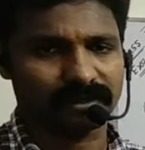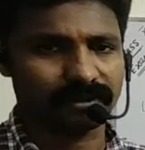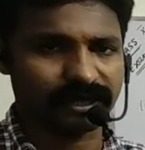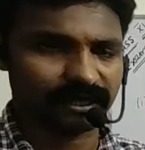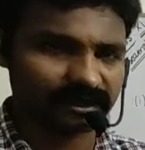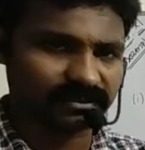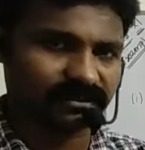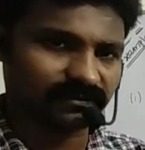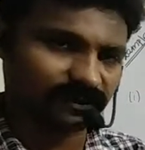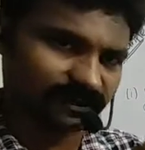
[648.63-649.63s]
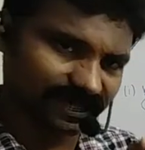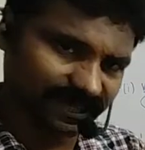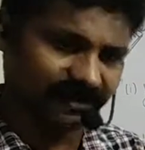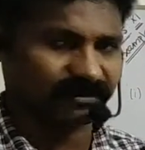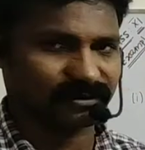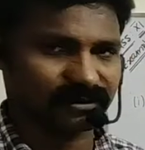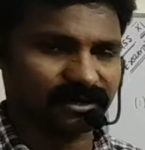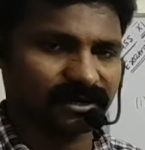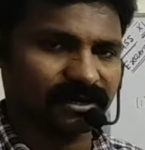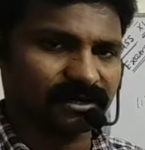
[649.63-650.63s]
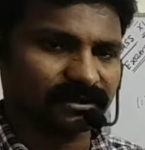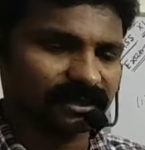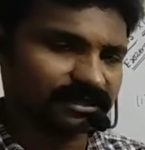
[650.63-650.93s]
Okay, constant for the Earth. That